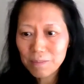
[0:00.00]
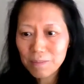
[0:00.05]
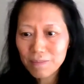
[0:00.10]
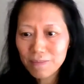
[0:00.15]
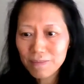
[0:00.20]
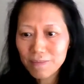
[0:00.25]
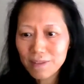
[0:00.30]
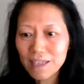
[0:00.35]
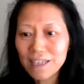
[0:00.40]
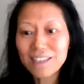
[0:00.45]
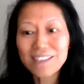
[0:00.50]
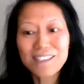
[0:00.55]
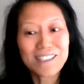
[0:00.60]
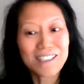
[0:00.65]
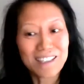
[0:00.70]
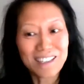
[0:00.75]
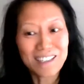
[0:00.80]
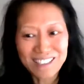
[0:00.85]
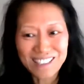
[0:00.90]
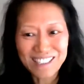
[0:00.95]

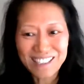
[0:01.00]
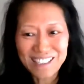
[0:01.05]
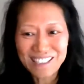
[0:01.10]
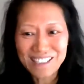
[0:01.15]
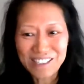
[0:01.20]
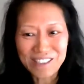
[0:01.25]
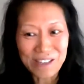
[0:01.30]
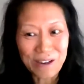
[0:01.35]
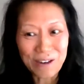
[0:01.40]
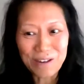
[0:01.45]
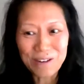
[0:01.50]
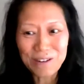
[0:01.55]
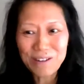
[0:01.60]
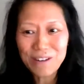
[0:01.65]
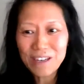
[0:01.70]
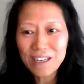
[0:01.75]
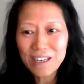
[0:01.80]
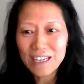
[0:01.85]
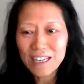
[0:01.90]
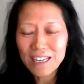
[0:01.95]
Excellent. So
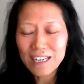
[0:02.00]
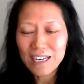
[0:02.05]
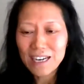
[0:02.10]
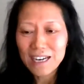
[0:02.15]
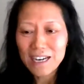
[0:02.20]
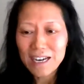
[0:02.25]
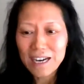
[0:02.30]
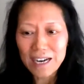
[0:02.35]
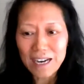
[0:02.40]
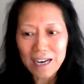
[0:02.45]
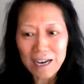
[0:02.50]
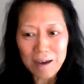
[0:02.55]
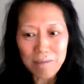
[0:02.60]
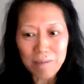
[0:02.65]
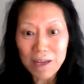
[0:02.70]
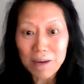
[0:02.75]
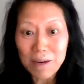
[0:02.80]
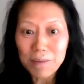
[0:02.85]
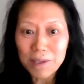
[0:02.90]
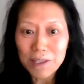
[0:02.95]

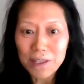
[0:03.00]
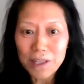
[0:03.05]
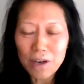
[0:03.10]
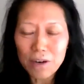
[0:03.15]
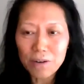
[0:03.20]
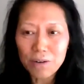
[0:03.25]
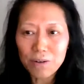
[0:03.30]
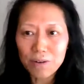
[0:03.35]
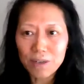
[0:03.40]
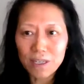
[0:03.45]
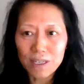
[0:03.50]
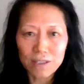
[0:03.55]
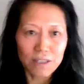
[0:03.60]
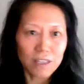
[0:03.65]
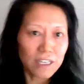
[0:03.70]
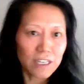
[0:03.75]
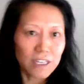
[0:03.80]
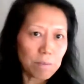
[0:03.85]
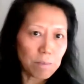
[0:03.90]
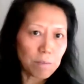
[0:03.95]
let me know. I think
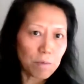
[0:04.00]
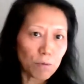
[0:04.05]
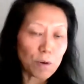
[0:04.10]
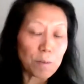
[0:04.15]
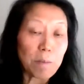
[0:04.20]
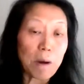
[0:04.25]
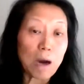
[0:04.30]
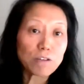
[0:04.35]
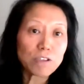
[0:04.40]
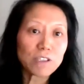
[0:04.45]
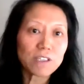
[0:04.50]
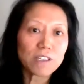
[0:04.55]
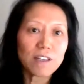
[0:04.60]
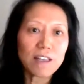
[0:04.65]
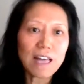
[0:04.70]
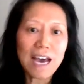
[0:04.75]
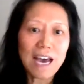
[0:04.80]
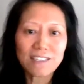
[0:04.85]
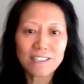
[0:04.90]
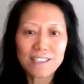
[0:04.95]
we posted
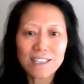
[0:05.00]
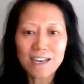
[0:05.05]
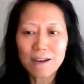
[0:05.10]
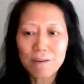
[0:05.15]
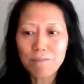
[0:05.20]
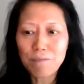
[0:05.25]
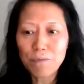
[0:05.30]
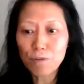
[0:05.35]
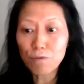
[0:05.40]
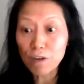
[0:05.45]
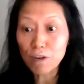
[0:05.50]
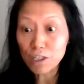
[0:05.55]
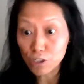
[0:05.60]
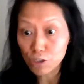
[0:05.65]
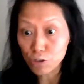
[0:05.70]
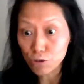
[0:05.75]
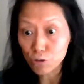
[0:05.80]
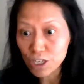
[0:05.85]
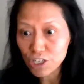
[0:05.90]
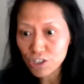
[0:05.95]
that
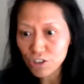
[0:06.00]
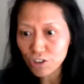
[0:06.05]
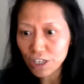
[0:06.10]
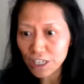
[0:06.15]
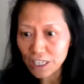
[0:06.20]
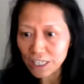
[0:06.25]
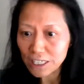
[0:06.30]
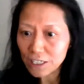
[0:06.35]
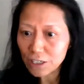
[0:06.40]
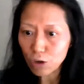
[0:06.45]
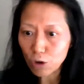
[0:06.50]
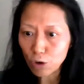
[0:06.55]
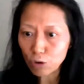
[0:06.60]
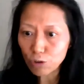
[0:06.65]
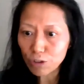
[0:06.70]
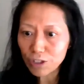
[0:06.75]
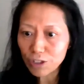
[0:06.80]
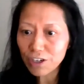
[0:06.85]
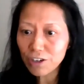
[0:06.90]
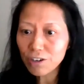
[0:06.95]
registration link
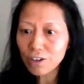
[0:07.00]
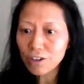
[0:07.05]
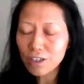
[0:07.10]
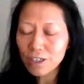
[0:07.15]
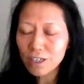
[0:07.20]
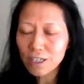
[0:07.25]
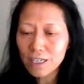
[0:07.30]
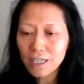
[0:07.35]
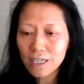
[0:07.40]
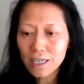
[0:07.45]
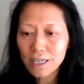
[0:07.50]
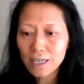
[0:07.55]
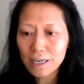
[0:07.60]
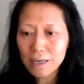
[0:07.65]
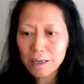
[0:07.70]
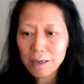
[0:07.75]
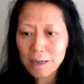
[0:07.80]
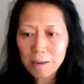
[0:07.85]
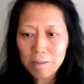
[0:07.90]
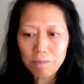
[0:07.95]
earlier.
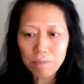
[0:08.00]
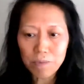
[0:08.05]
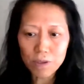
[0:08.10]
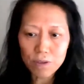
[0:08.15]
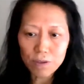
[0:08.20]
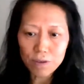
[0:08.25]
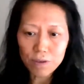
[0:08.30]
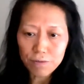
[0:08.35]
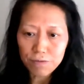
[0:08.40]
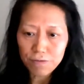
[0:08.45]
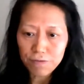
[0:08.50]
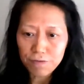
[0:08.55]
If